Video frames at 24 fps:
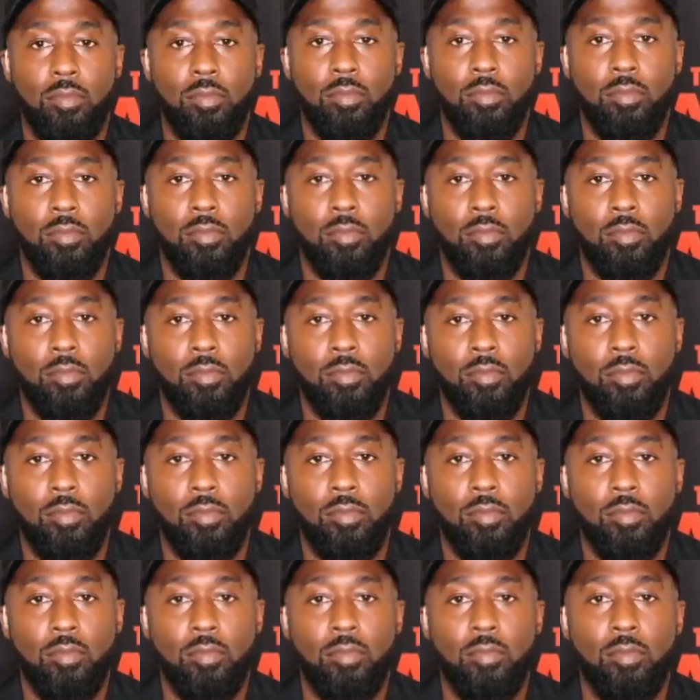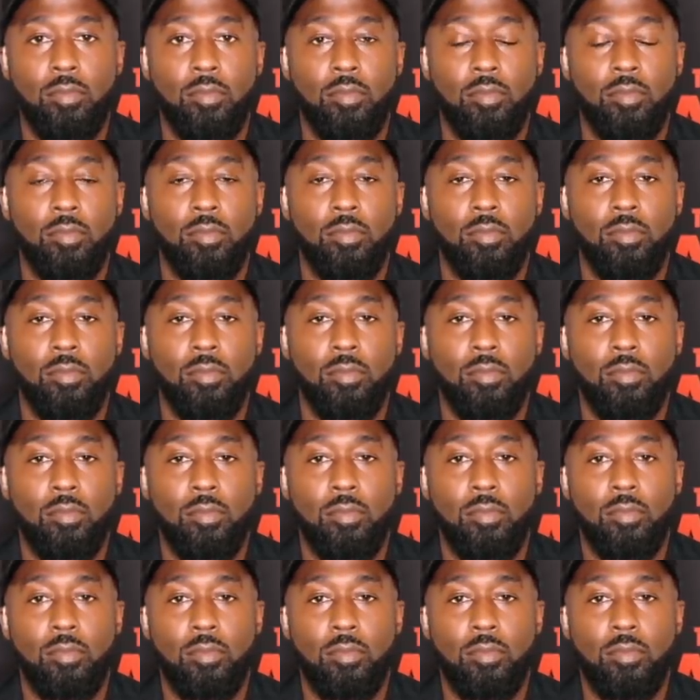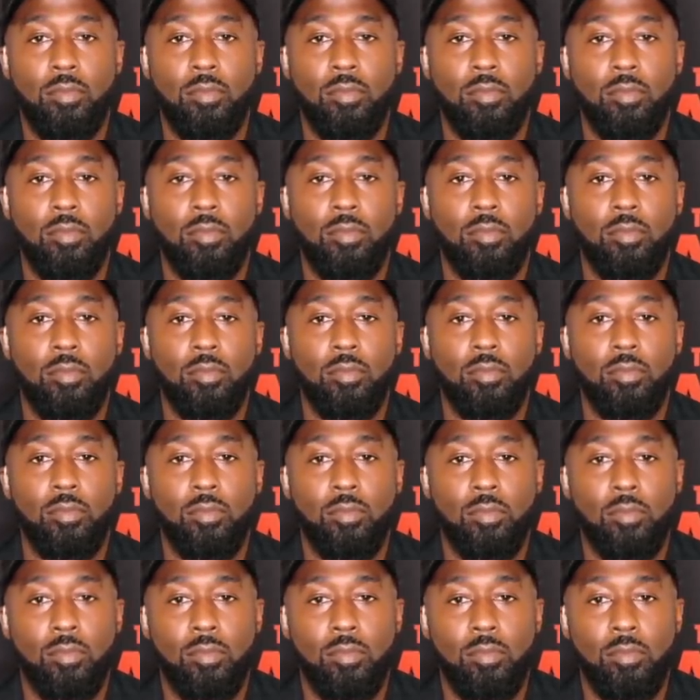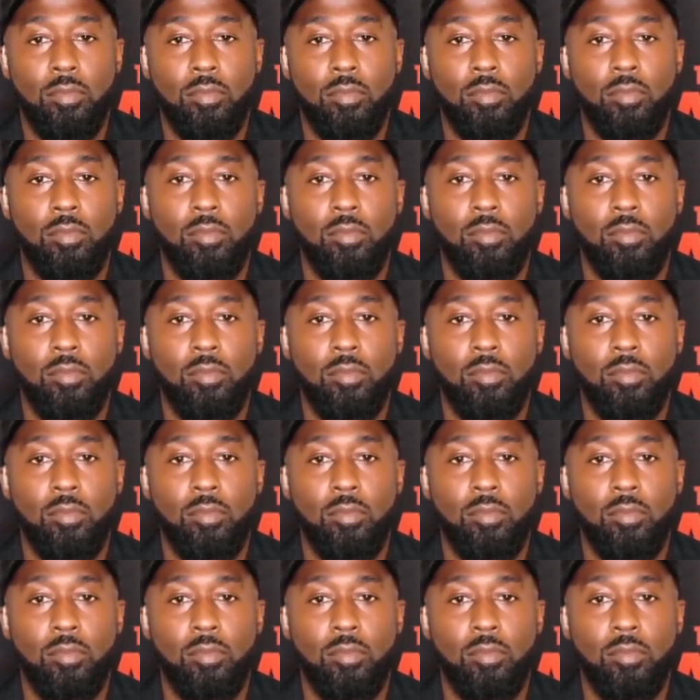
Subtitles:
[no speech]